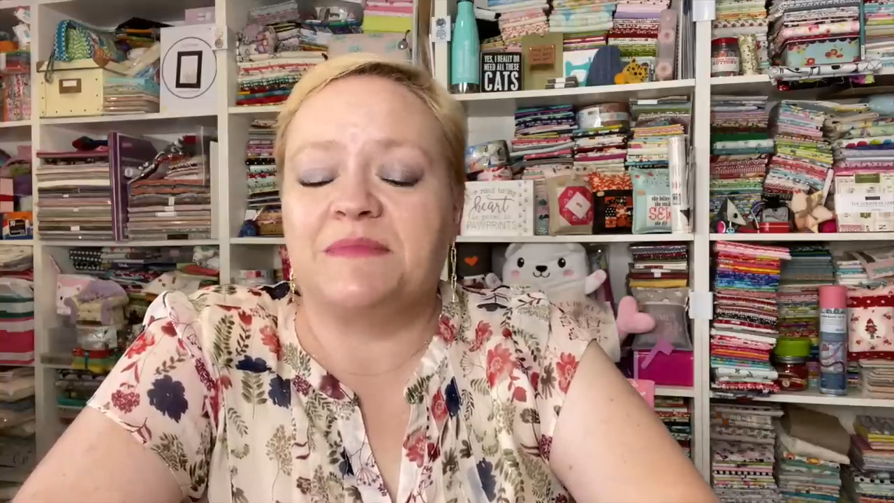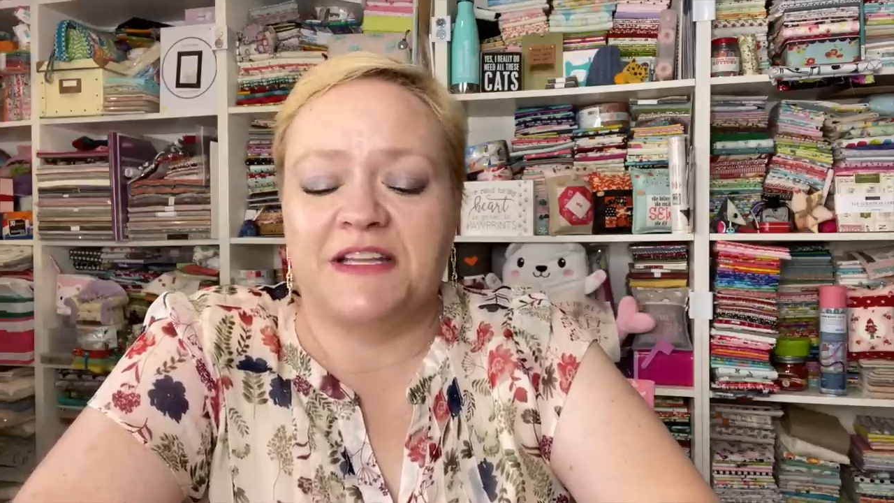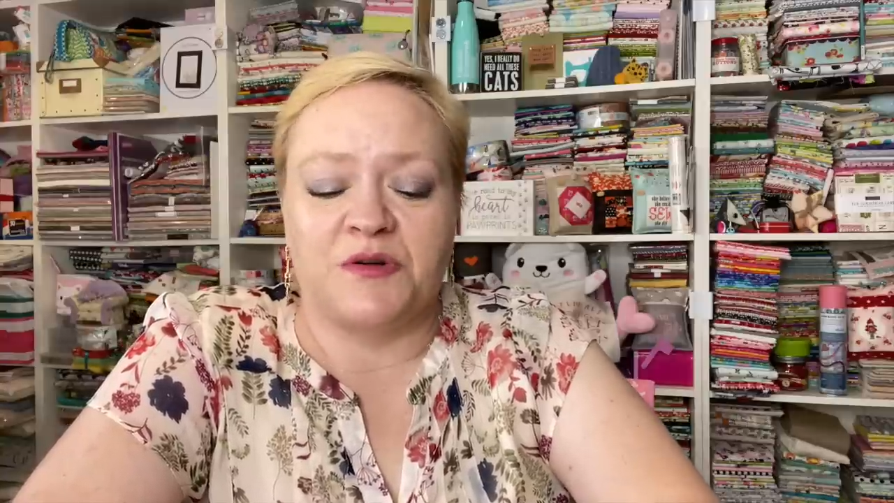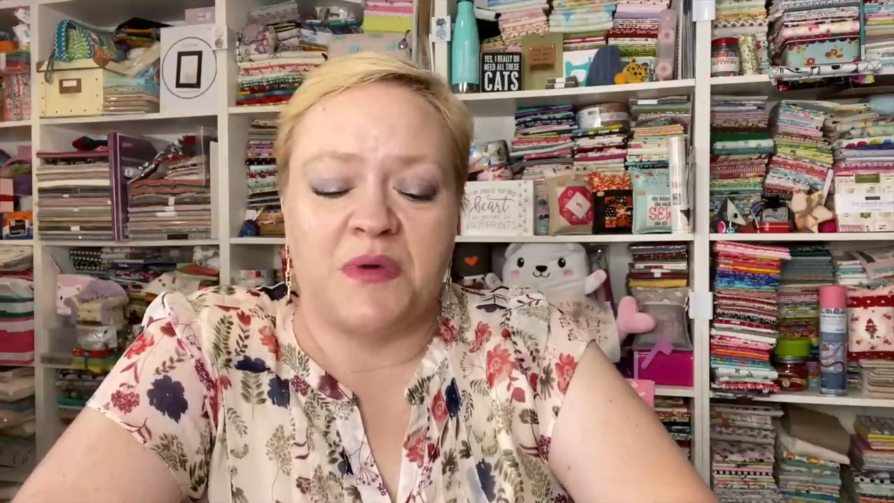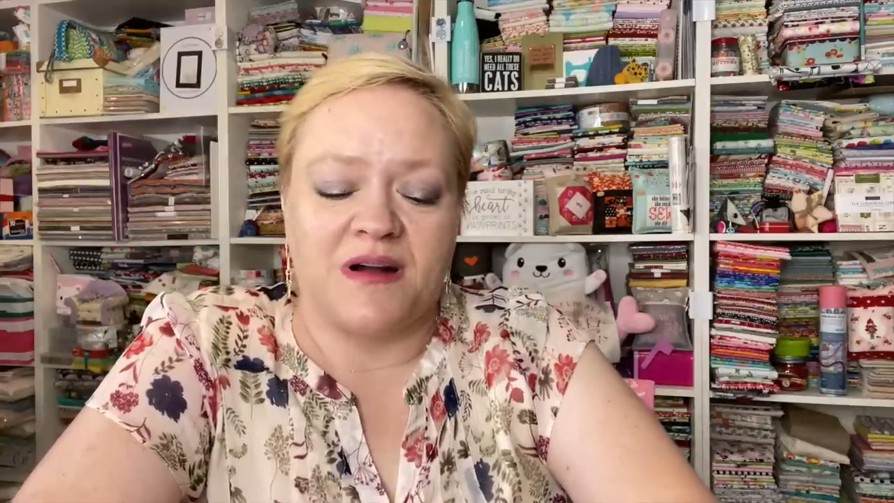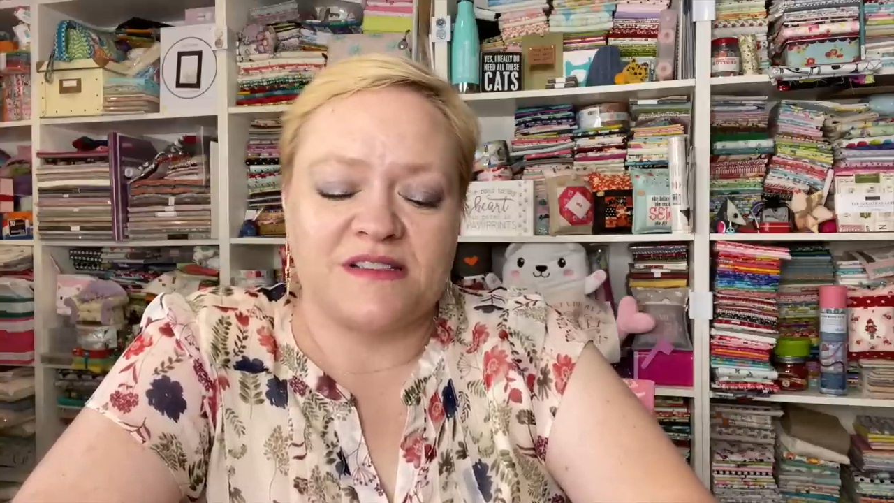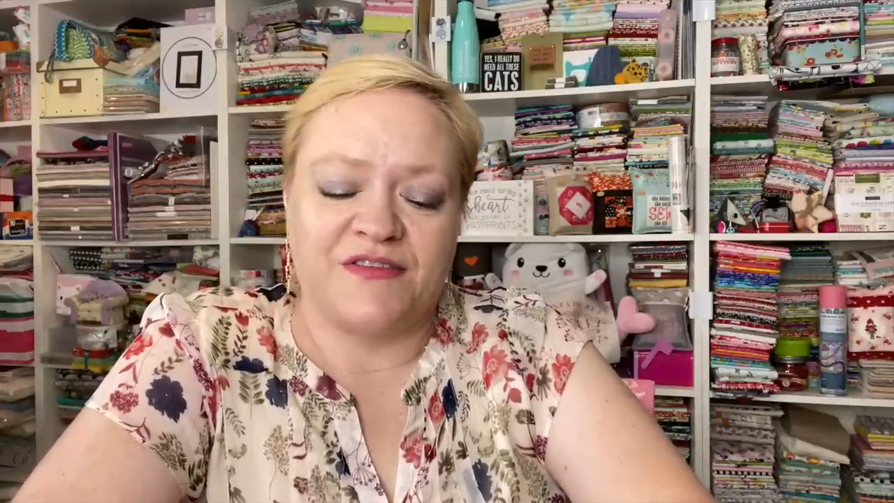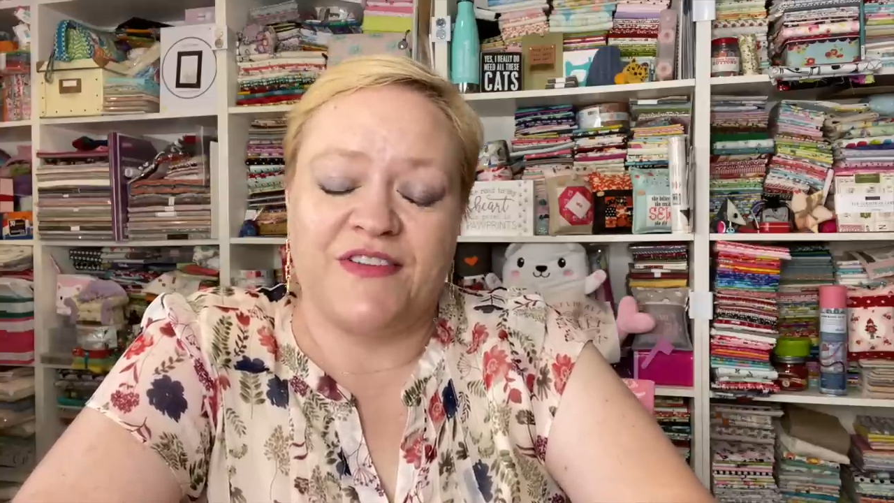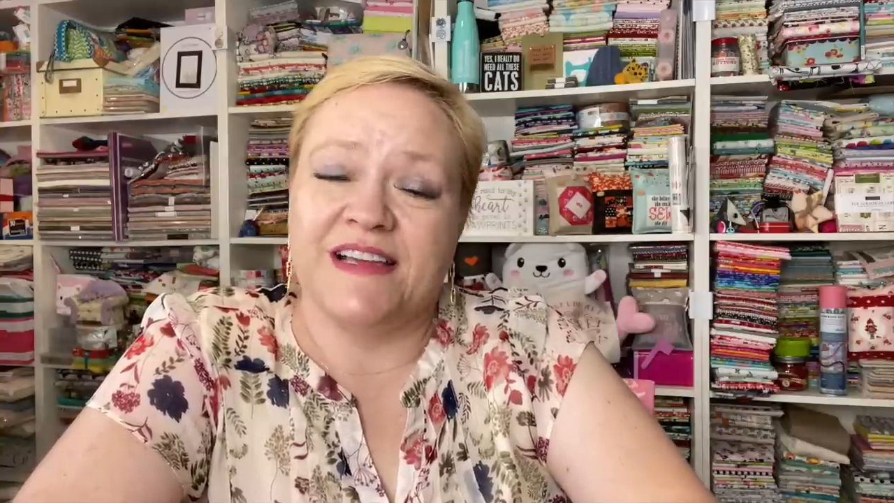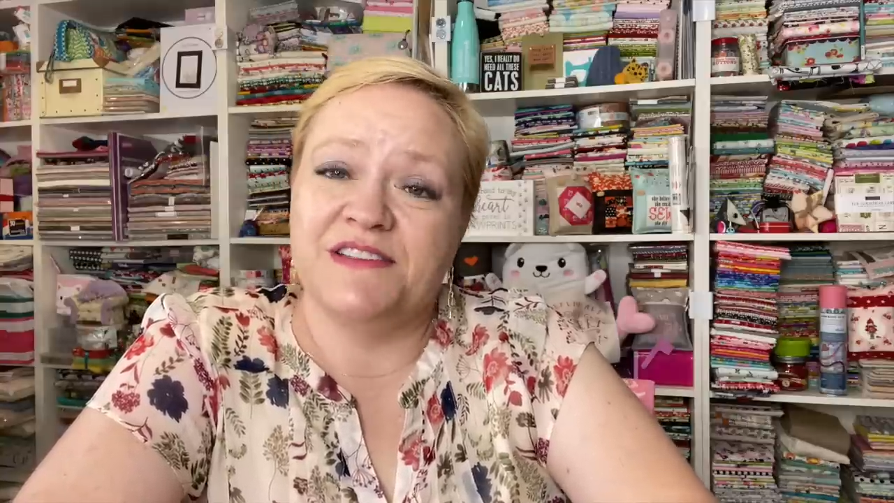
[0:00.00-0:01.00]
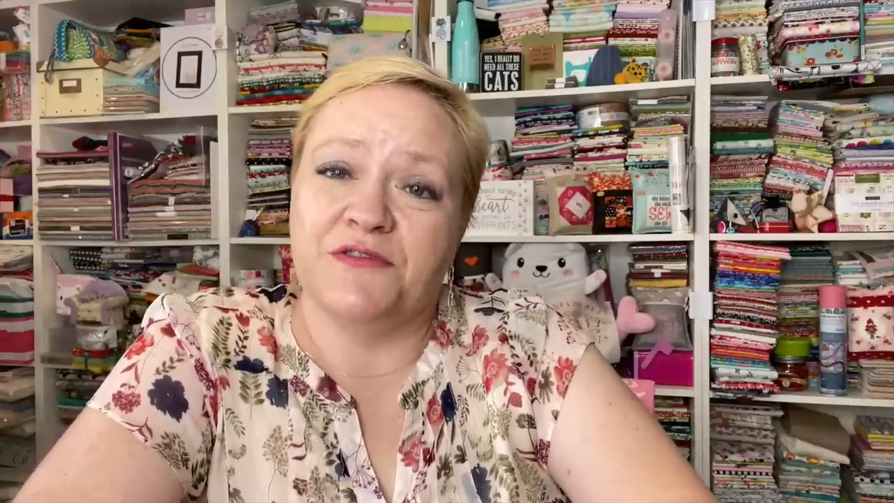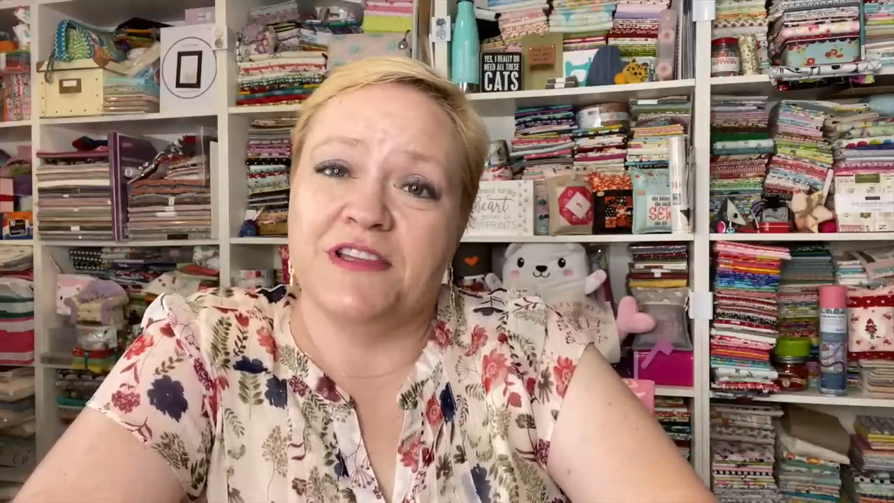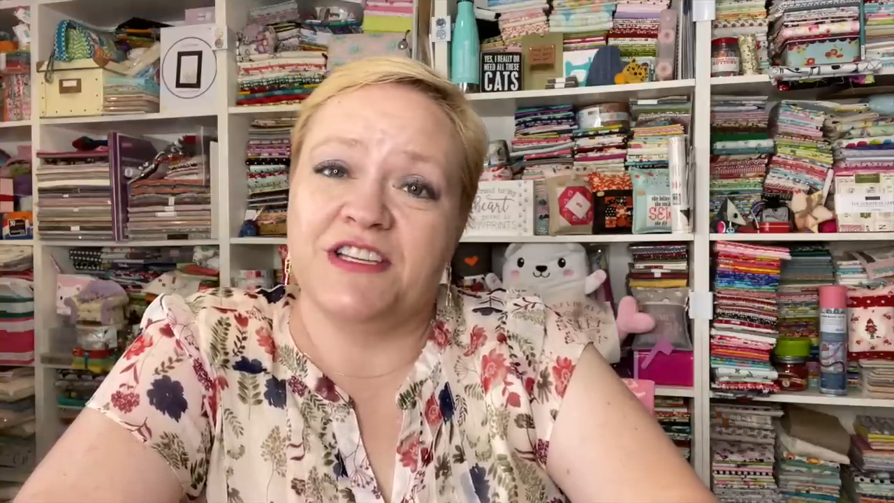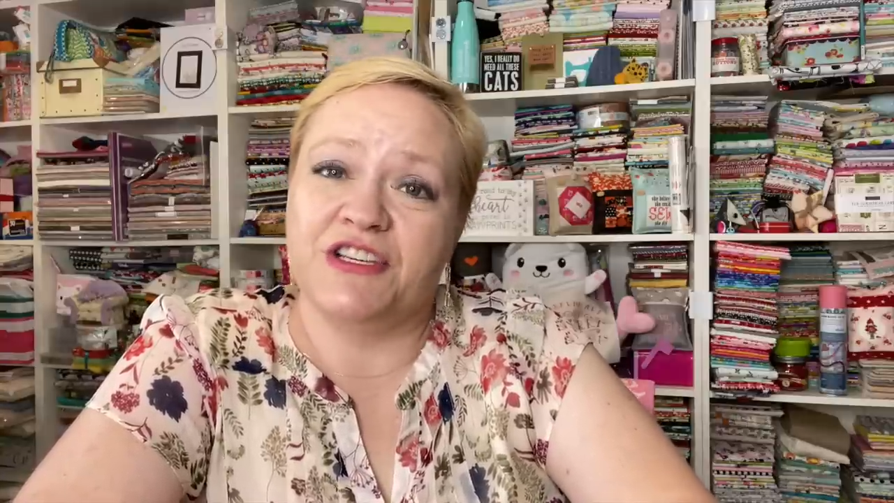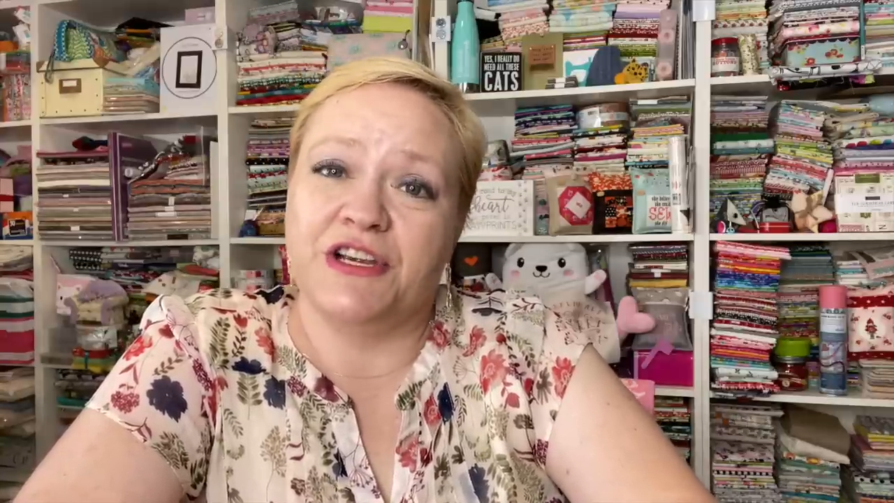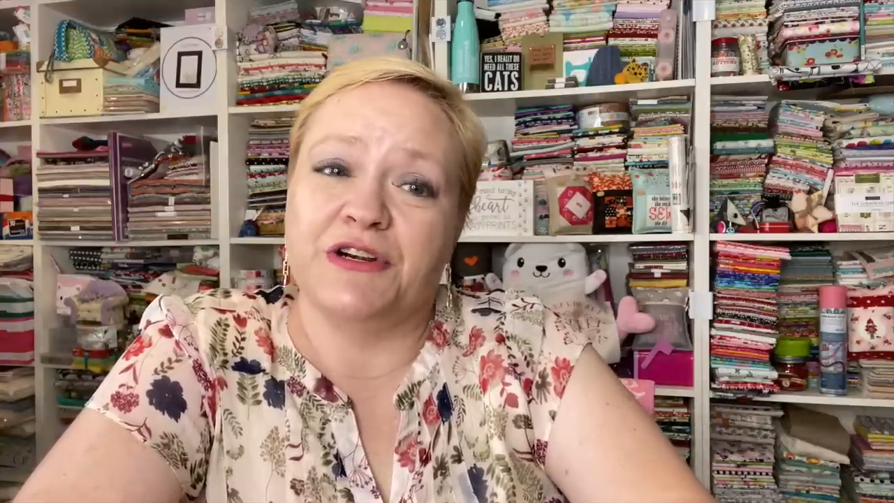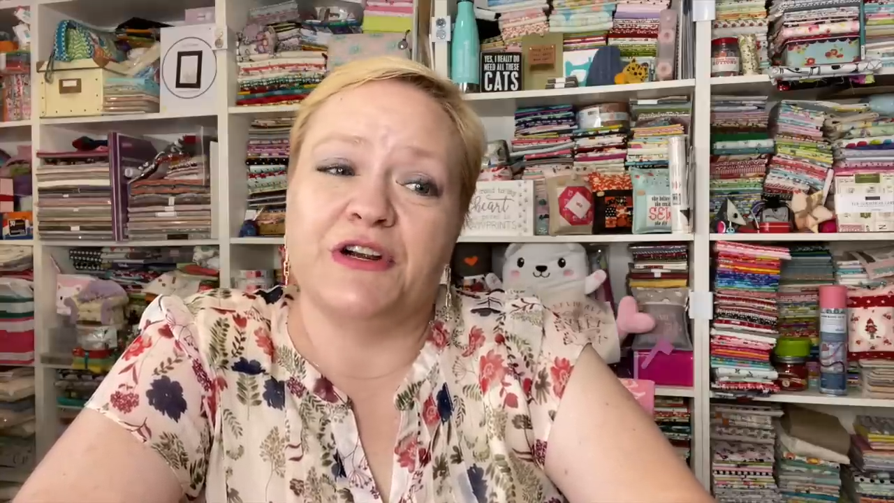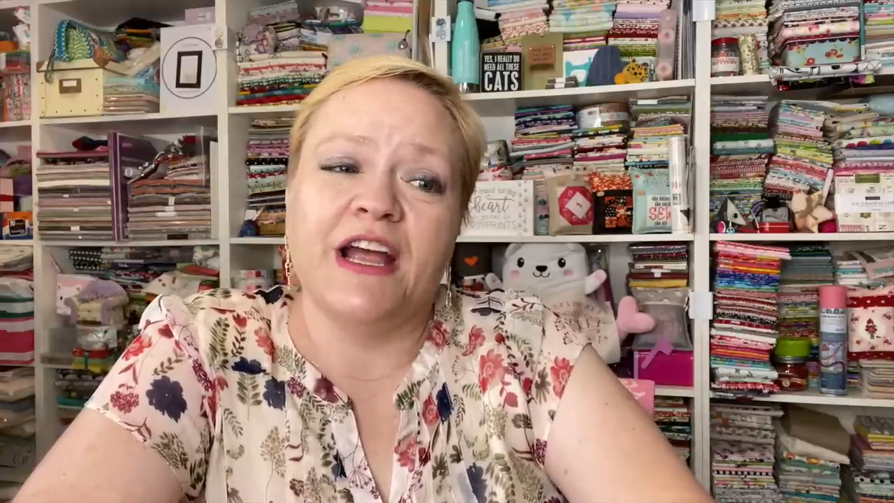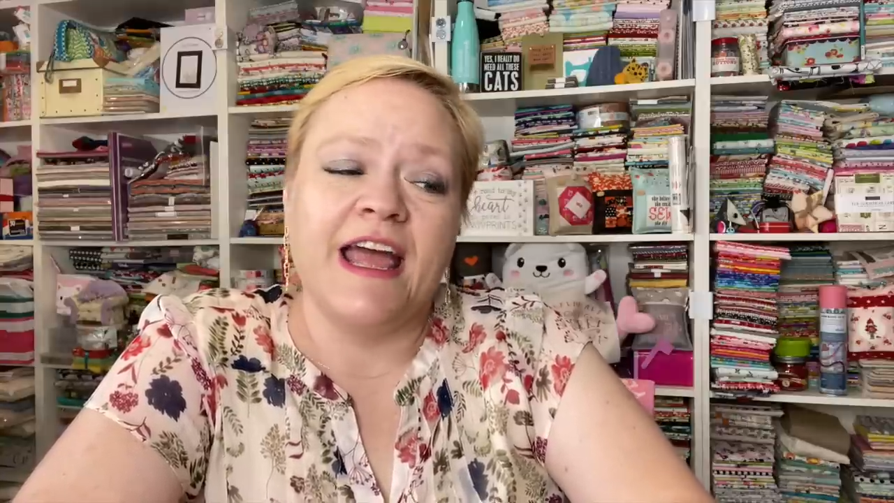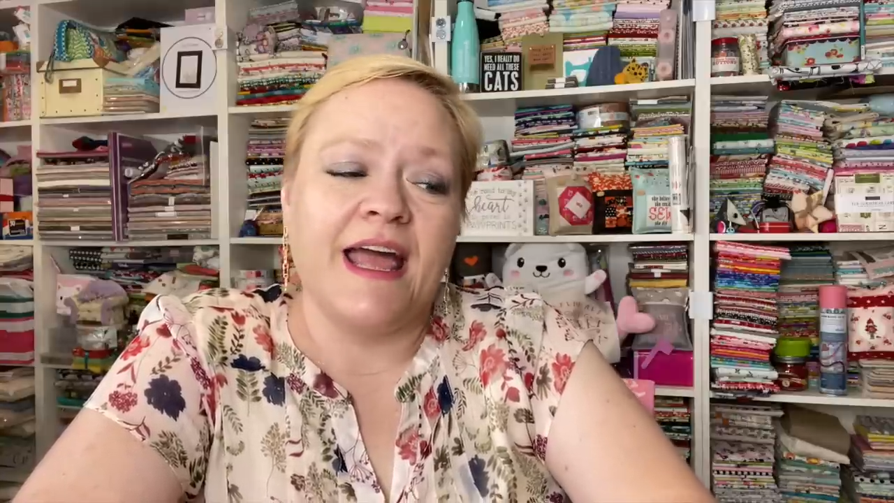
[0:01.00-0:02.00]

Little Box of Figs for this year,